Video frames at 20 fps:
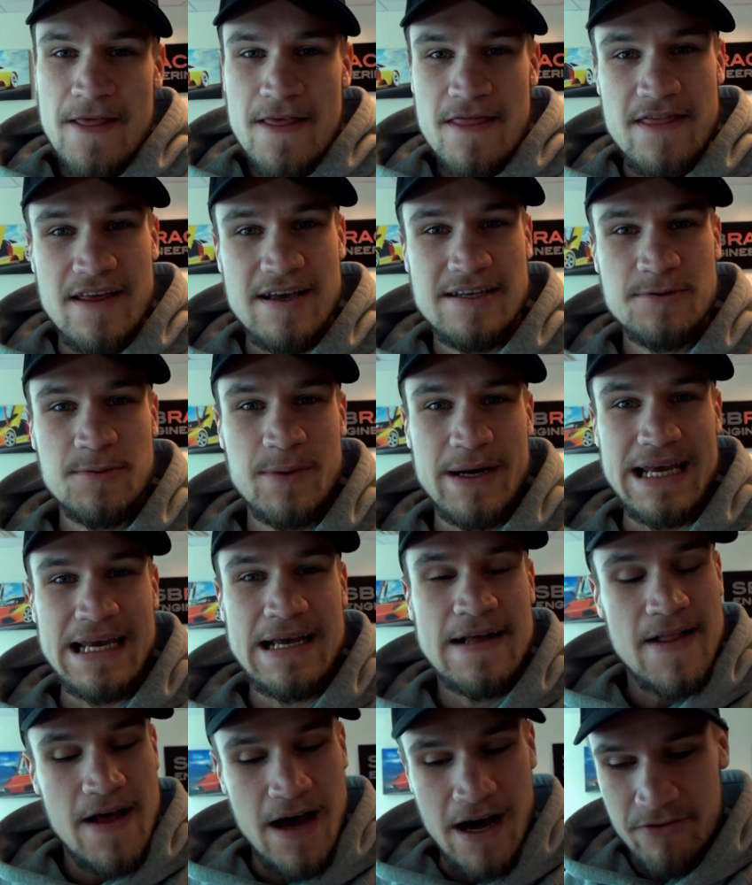This
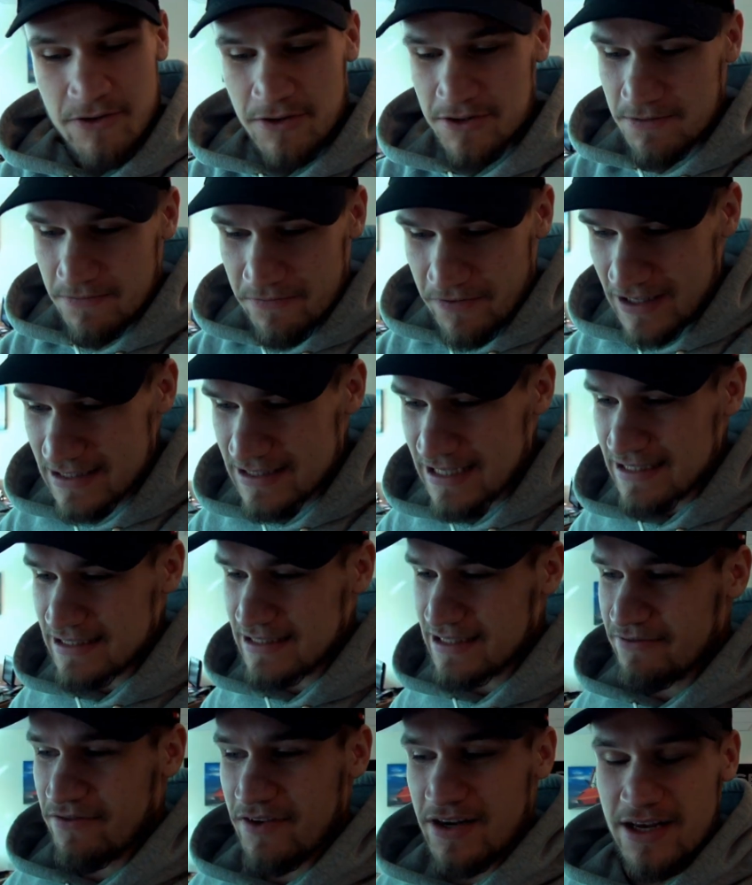week I've got some
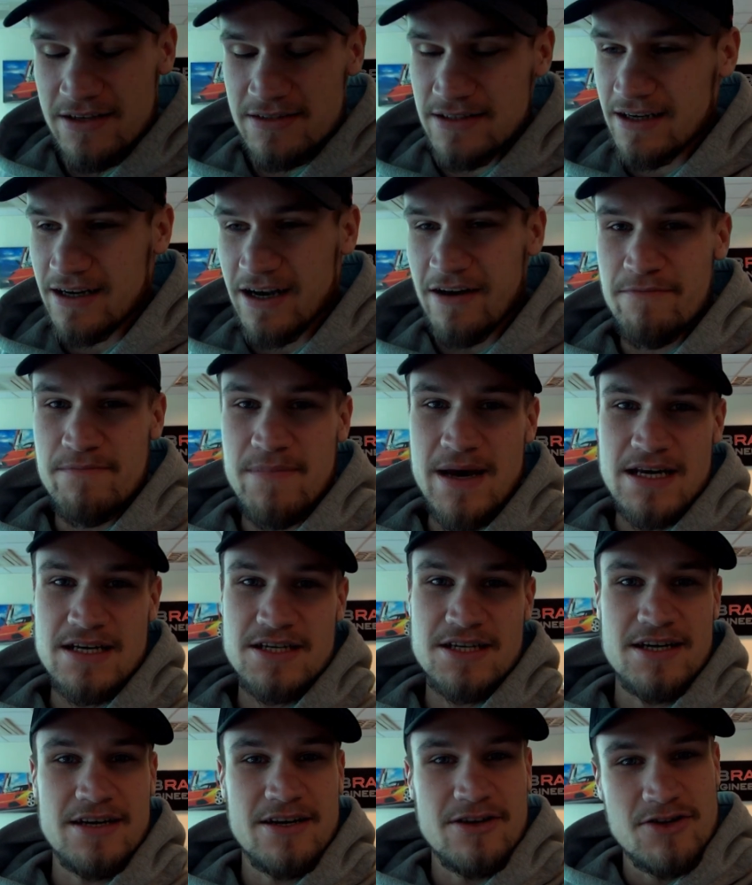fantastic videos like I've
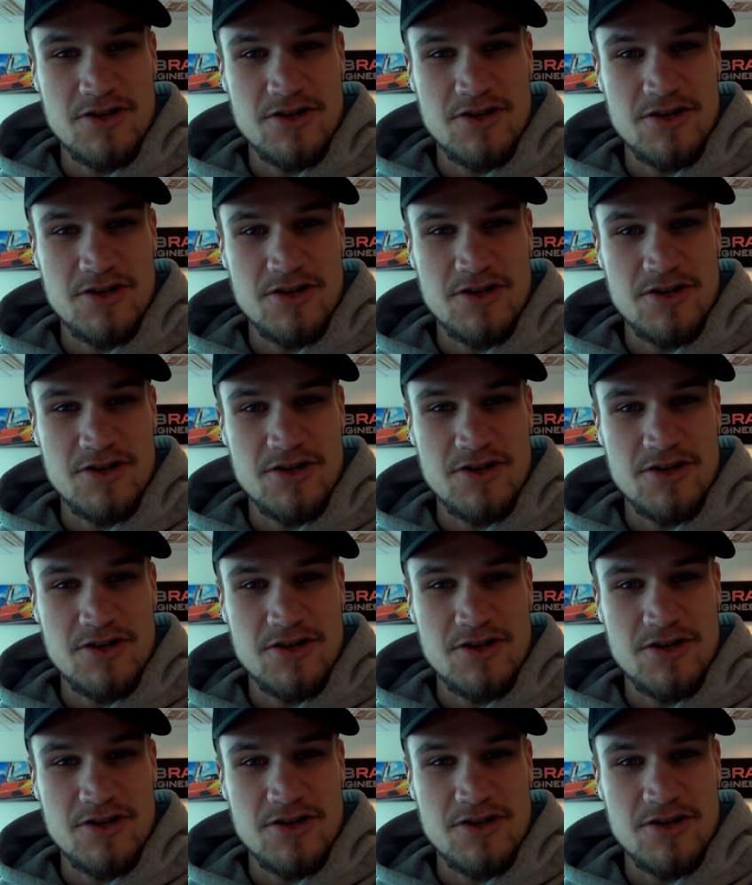mentioned,